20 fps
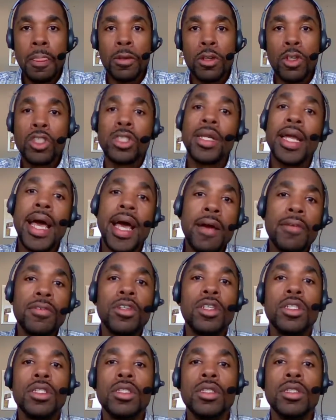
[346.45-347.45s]
you should
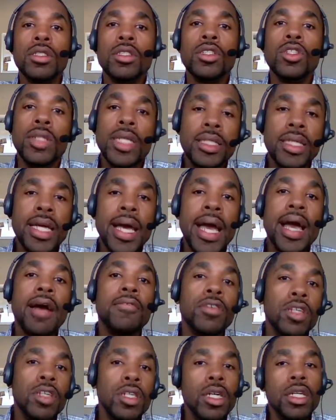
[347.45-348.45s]
have you need to
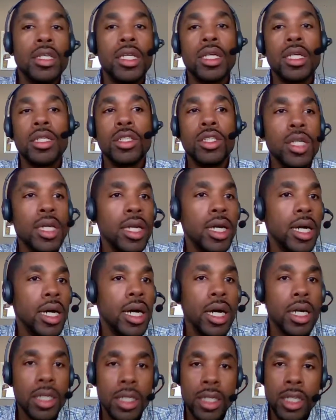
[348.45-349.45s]
have good
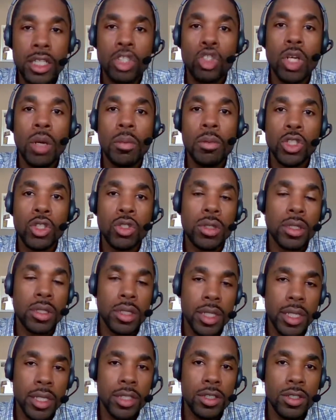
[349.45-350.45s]
troubleshooting
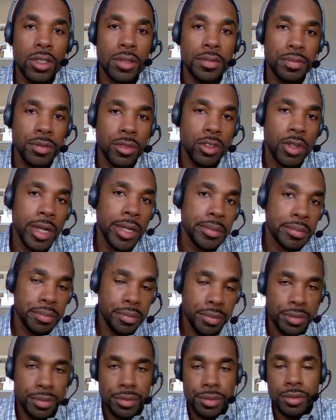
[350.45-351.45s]
skills, right?
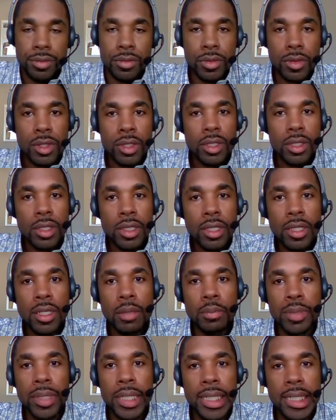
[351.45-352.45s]

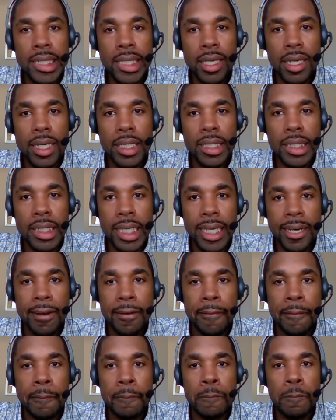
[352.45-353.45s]
Because
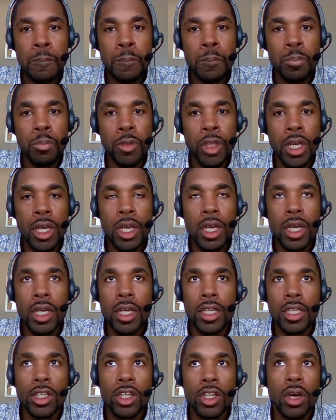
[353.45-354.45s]

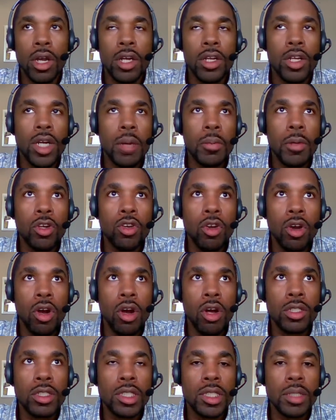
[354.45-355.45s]
you're going to come
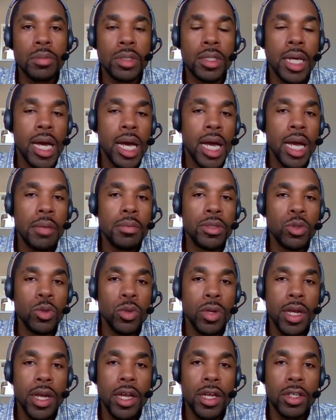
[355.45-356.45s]
across some times
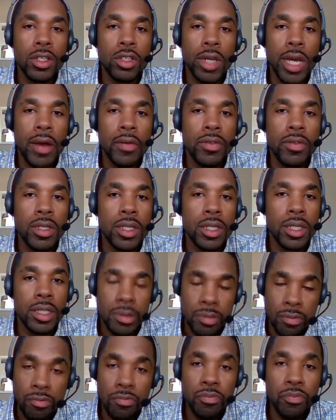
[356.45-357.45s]
where you have
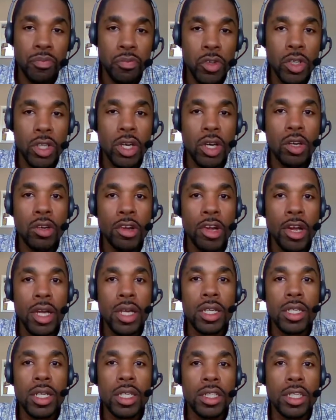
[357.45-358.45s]
to, you're
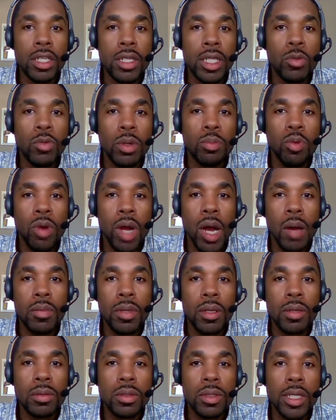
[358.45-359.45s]
dealing with
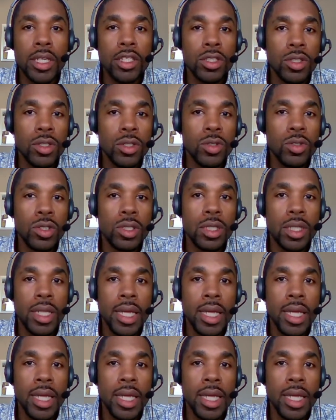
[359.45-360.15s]
problems and issues